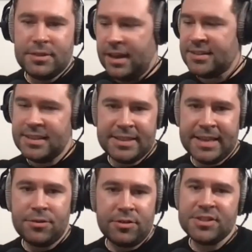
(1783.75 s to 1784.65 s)
cut it
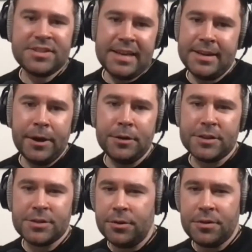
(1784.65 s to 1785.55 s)
together and just send it
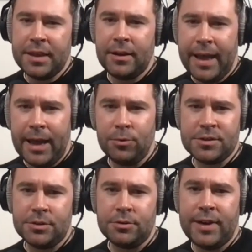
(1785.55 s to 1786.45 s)
over sort of thing? Like, how
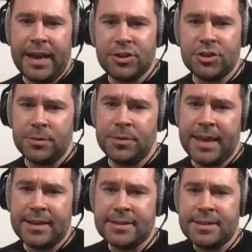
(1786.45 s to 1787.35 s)
was your relationship with
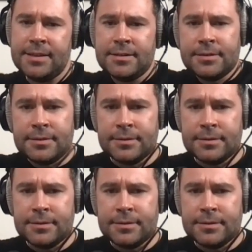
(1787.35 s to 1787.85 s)
the editor?